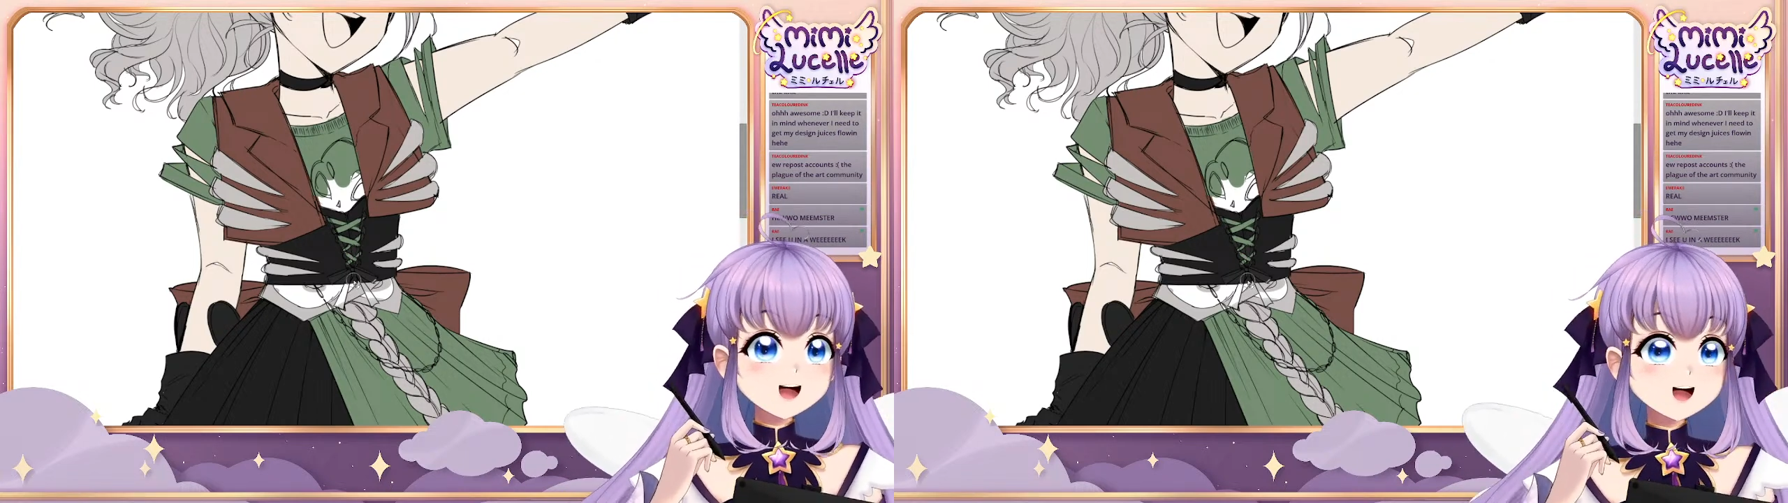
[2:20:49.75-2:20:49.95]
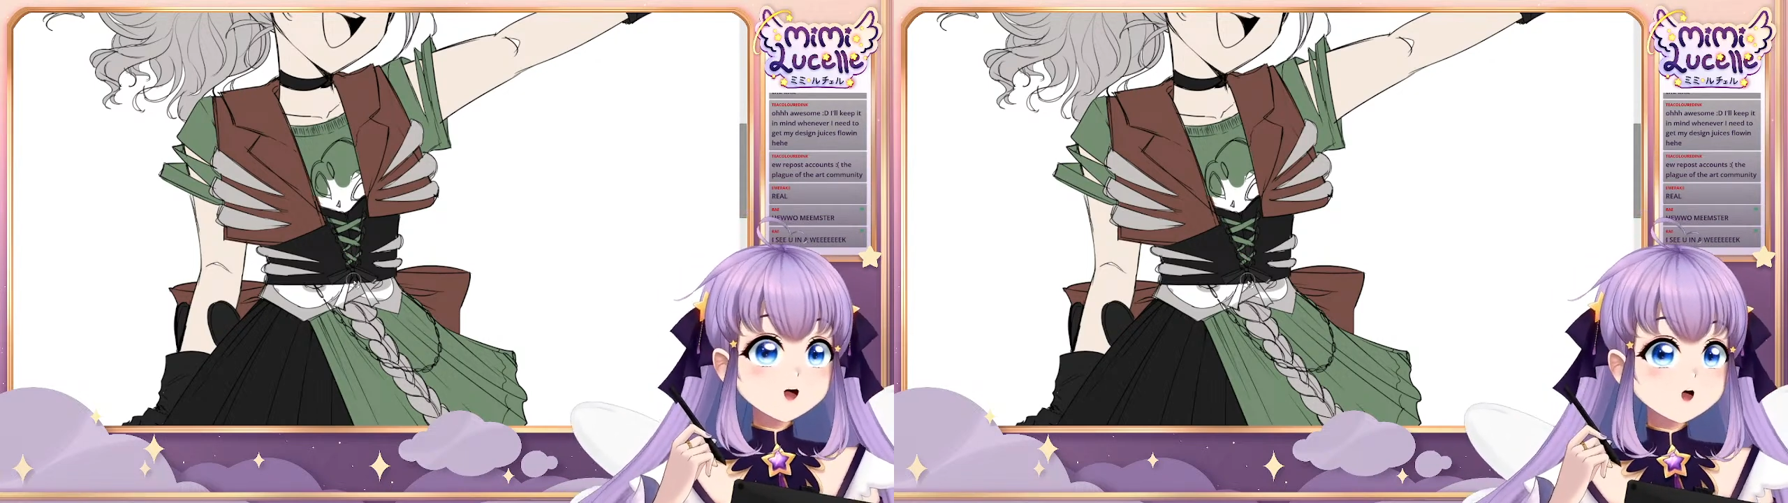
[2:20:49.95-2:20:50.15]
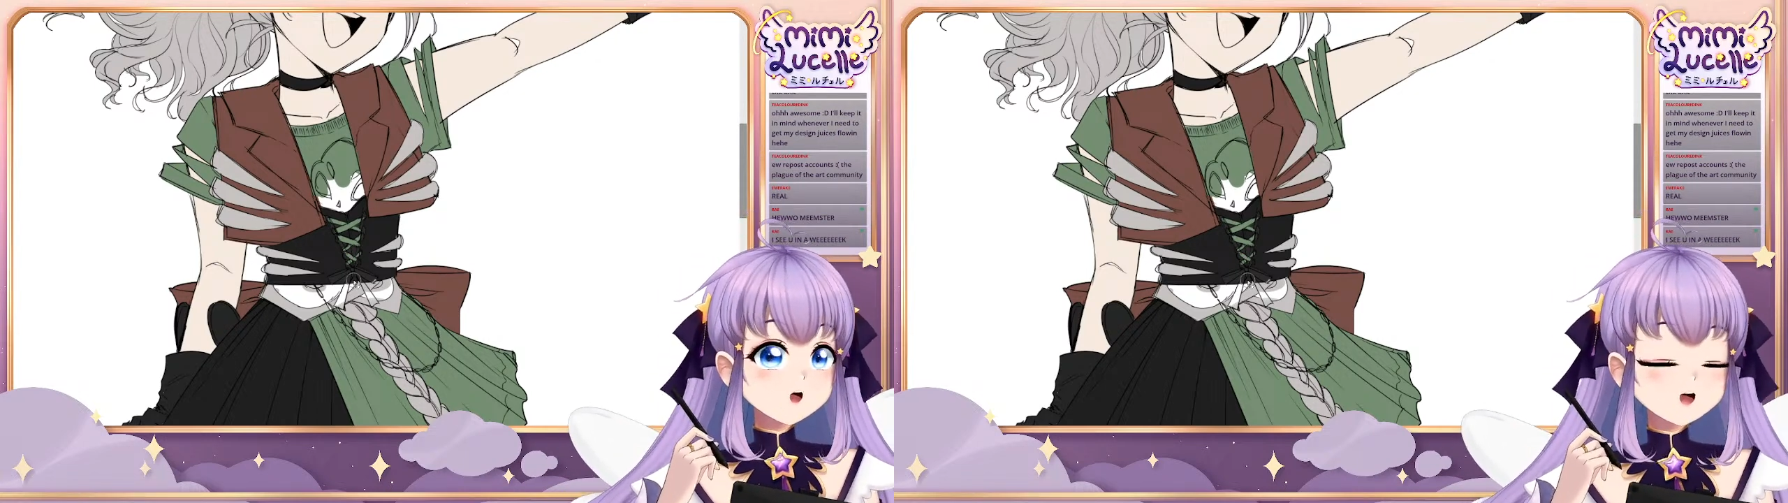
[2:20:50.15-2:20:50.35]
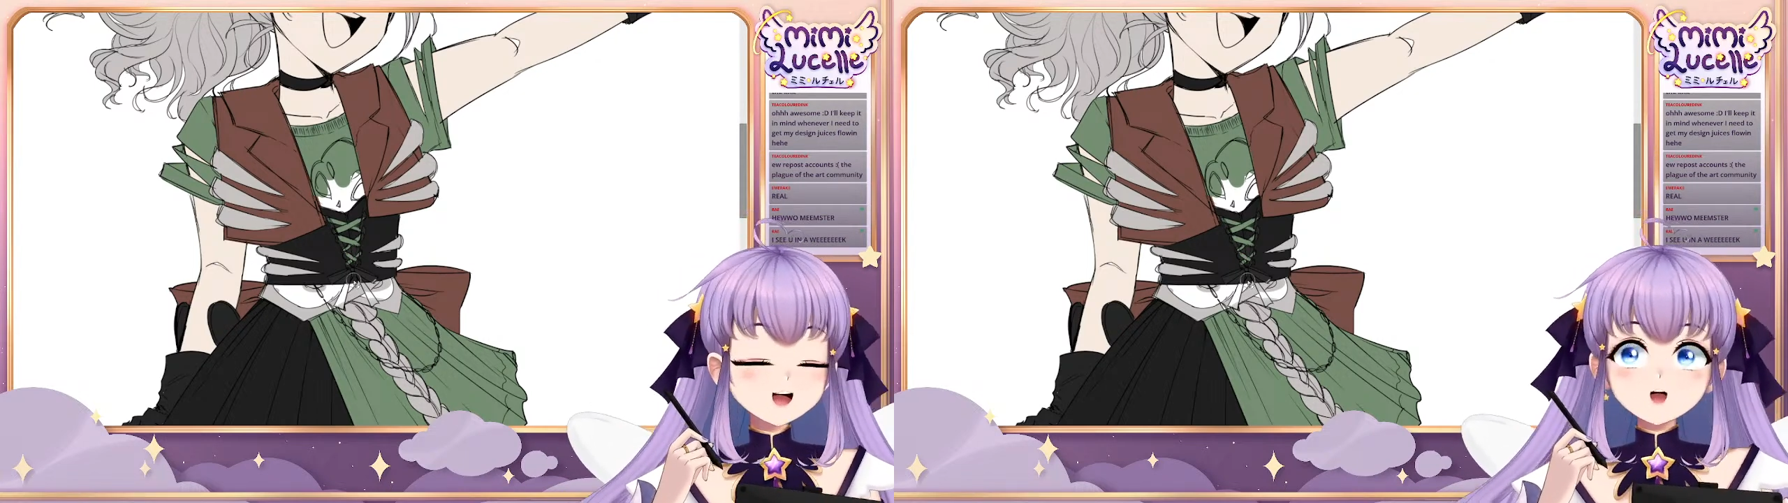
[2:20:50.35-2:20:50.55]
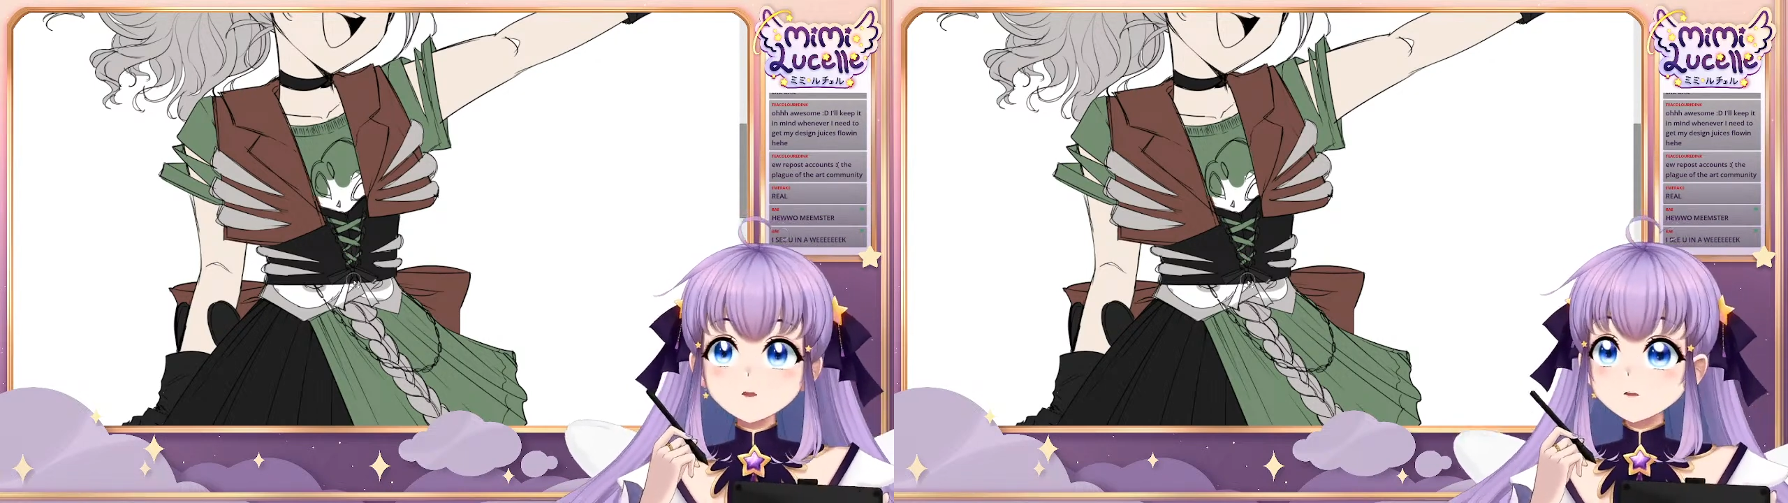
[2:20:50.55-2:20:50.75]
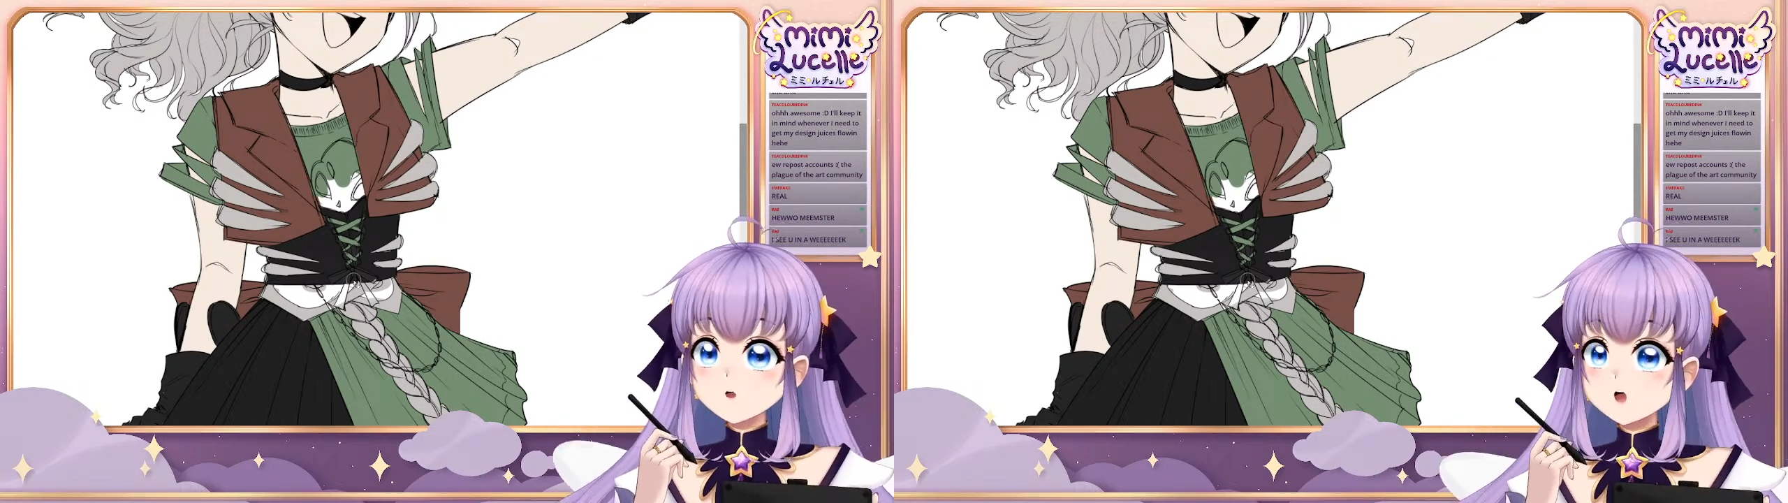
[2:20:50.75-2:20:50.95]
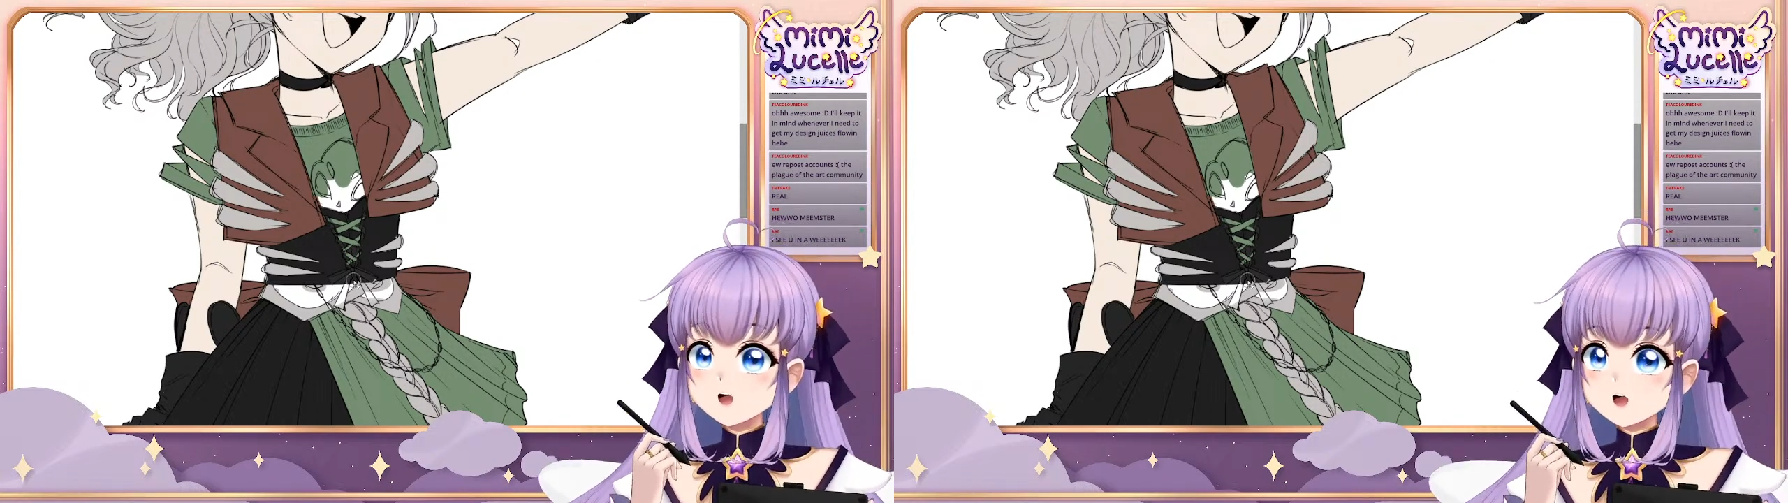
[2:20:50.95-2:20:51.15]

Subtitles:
Oh my god, that's a week.